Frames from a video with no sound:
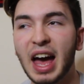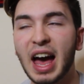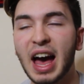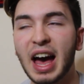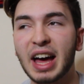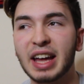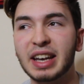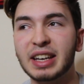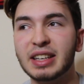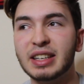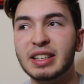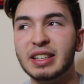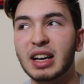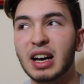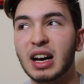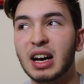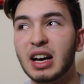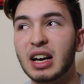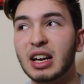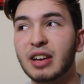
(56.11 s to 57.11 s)
and
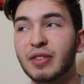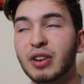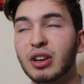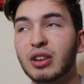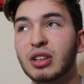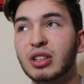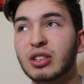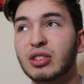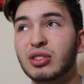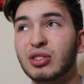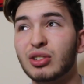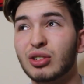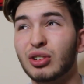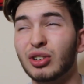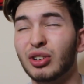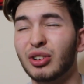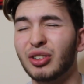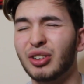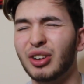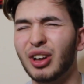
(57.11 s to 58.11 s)
I have only
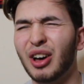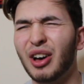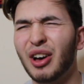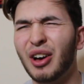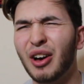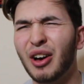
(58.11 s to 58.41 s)
done